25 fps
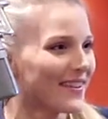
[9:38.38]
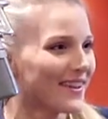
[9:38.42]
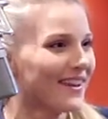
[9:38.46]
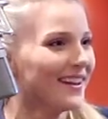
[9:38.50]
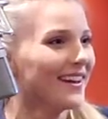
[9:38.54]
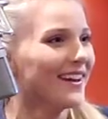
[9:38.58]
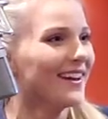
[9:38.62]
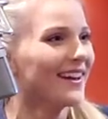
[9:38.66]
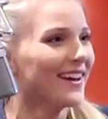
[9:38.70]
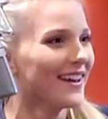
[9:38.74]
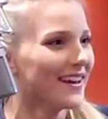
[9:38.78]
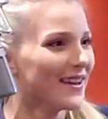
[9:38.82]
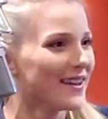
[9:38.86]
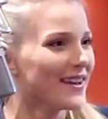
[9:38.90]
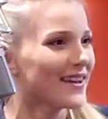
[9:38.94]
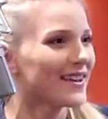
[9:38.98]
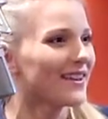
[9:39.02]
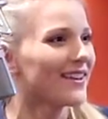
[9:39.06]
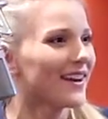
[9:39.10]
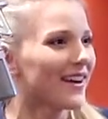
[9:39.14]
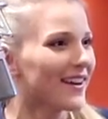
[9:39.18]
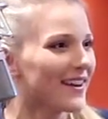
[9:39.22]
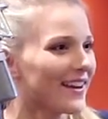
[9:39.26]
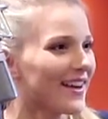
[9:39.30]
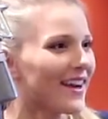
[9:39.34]
I know, and
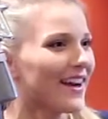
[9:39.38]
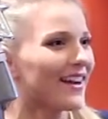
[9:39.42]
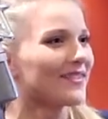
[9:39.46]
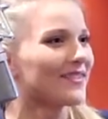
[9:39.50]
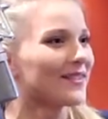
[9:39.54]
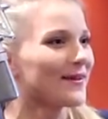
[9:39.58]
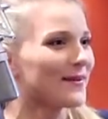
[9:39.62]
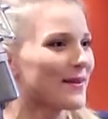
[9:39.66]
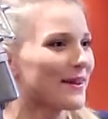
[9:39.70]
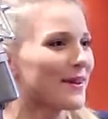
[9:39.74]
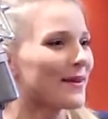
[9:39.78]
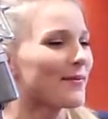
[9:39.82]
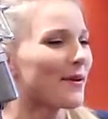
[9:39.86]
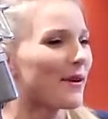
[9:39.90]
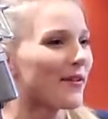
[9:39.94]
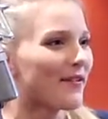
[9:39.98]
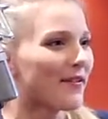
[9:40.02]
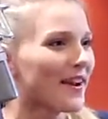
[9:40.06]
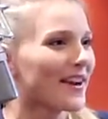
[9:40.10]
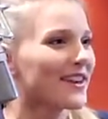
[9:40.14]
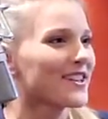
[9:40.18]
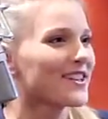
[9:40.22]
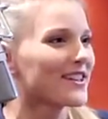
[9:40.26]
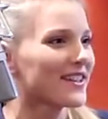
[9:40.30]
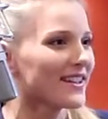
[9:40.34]
you definitely are. Like,
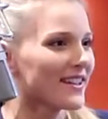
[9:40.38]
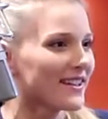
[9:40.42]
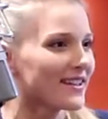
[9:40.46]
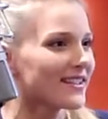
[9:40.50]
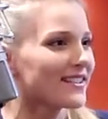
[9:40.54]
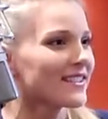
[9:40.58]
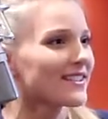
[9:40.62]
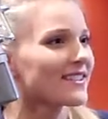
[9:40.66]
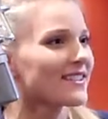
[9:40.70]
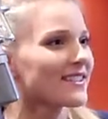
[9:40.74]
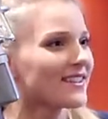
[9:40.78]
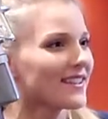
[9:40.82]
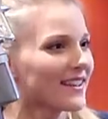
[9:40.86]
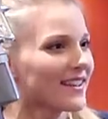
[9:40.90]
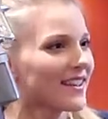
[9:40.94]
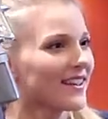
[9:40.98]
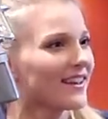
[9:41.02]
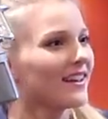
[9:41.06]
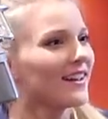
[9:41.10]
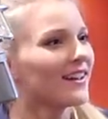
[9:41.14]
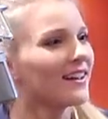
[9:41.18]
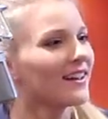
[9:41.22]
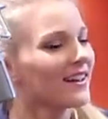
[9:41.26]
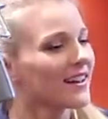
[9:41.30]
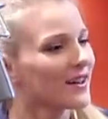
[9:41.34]
you always want
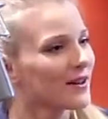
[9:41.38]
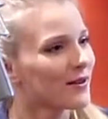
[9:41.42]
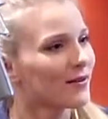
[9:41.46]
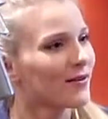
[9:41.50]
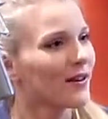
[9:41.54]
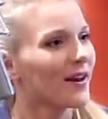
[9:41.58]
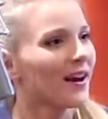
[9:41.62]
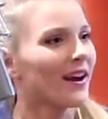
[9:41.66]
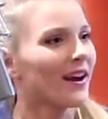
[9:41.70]
everything perfect.